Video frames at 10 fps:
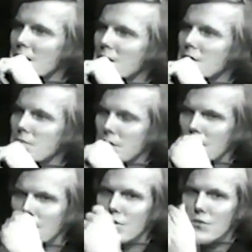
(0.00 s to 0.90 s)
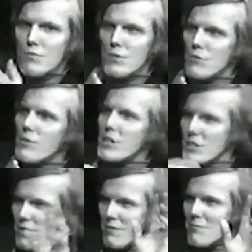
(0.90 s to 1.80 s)
In other words,
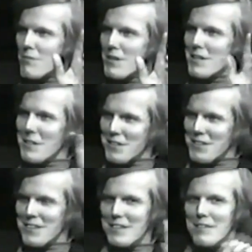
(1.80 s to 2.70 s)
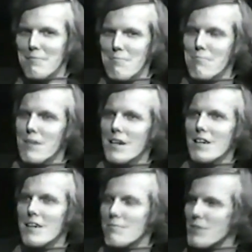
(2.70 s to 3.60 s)
regression
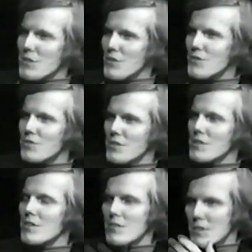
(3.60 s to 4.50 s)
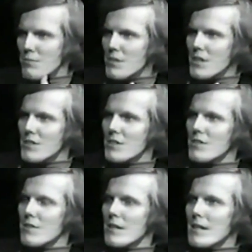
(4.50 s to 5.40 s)
may have been used simply as
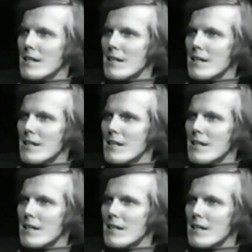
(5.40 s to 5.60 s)
a